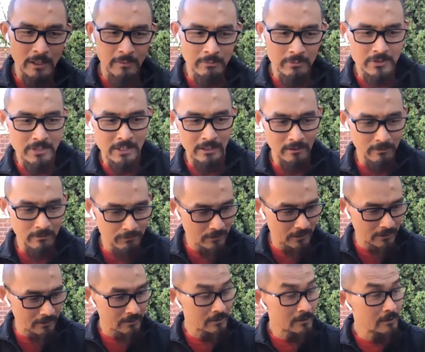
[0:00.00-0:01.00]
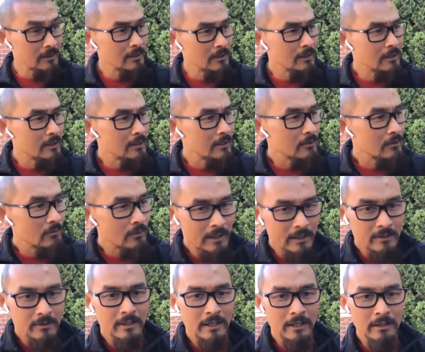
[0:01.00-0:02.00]
happens out in the front
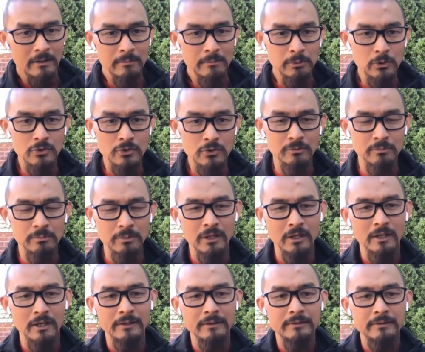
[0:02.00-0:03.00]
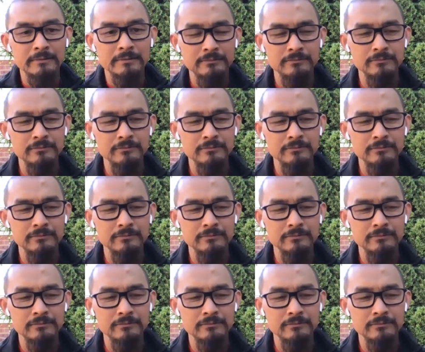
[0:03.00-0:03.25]
rather than push from behind,